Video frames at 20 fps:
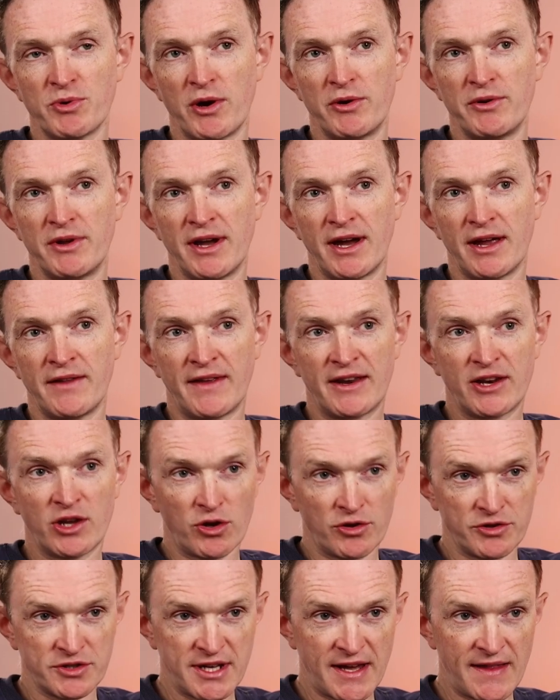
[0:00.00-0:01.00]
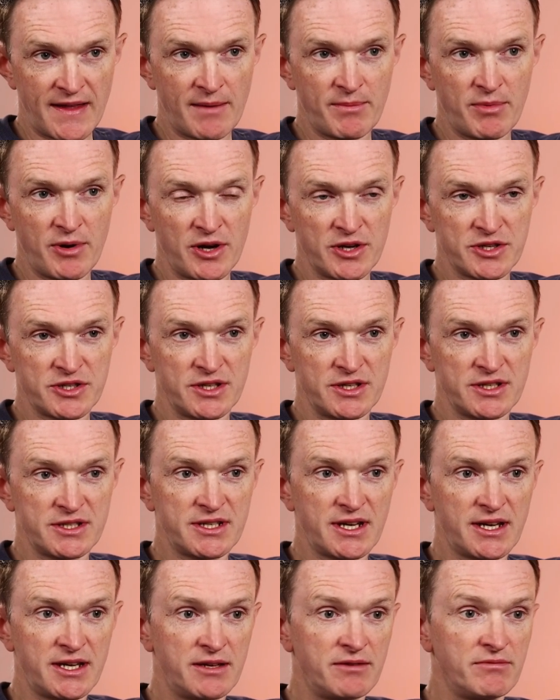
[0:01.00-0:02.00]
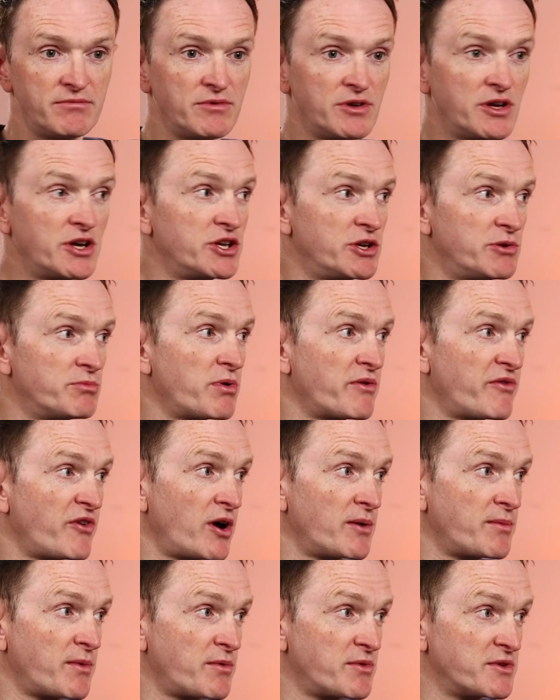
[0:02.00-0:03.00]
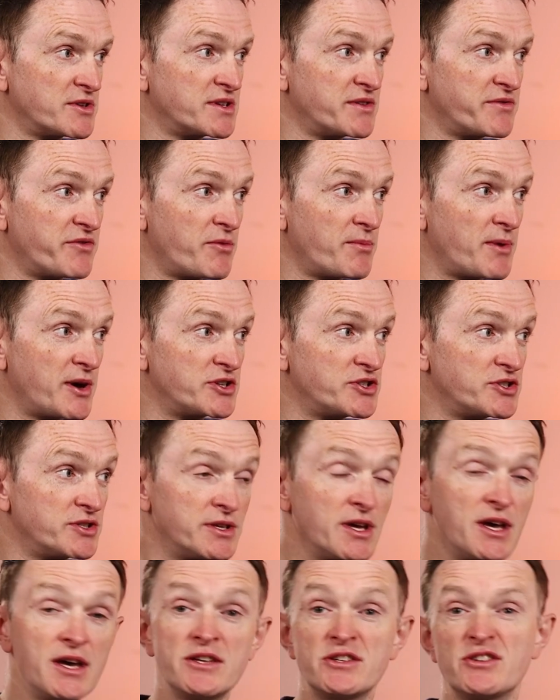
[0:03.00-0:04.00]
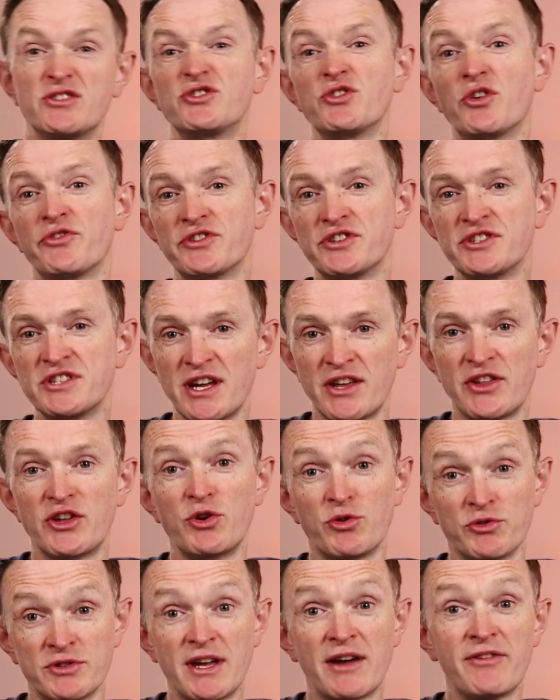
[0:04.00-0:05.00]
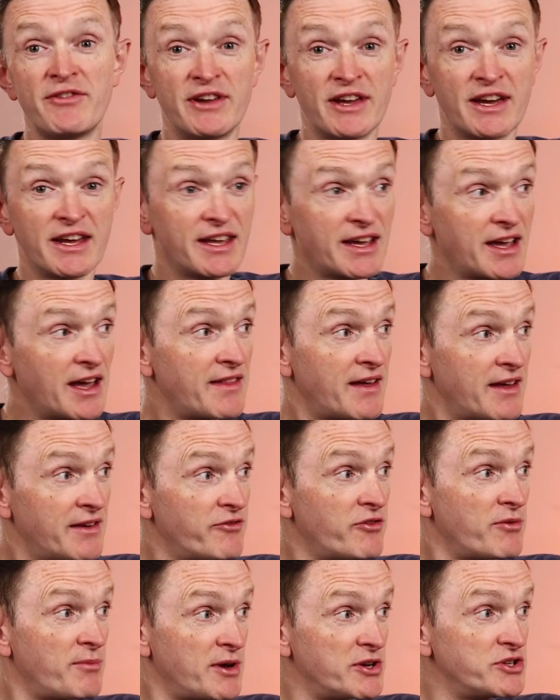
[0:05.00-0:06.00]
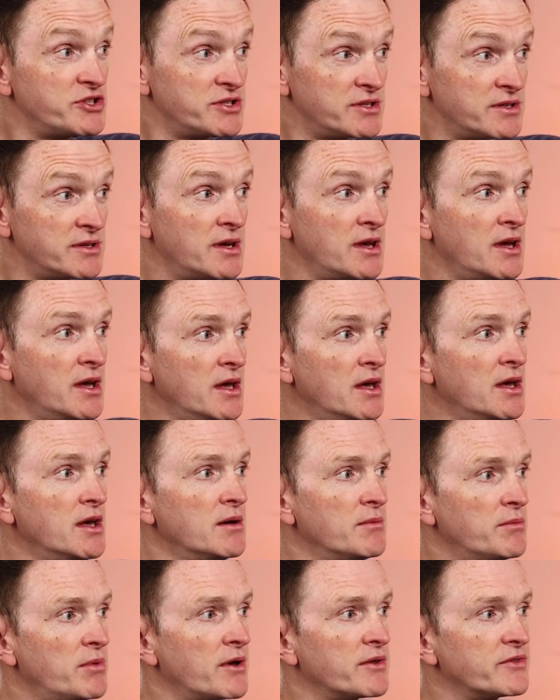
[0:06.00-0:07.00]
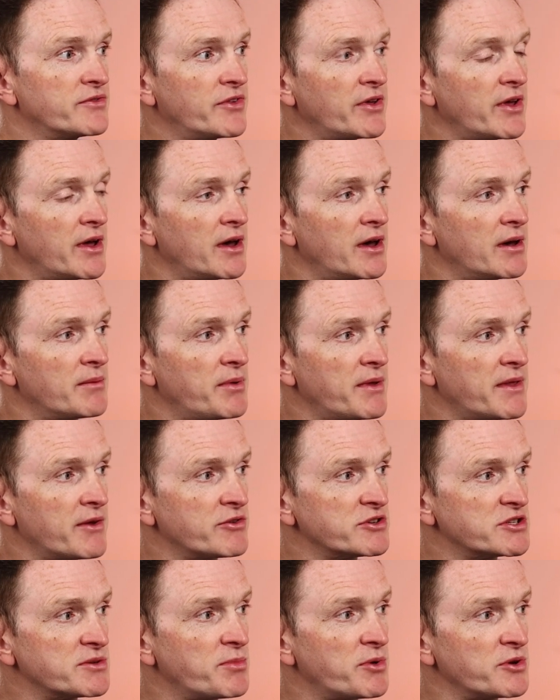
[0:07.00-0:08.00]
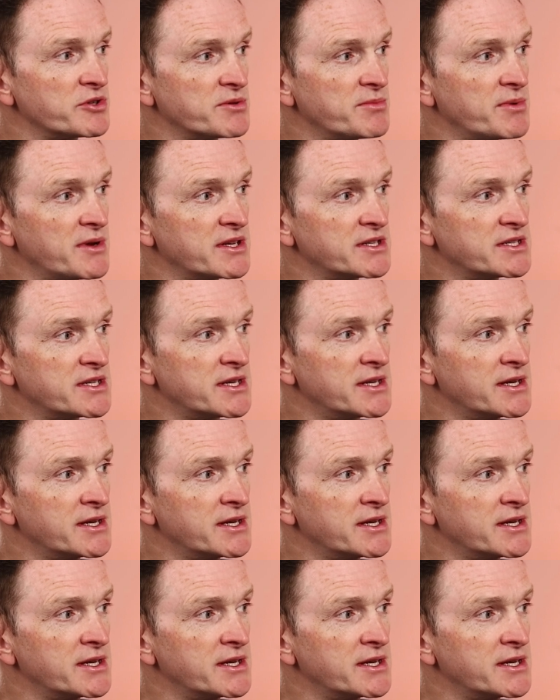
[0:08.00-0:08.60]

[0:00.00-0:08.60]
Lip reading: to own it and then contact that person and say, can you provide me with this information? So it's not to say that you're definitely going to get that information, but there is a possibility.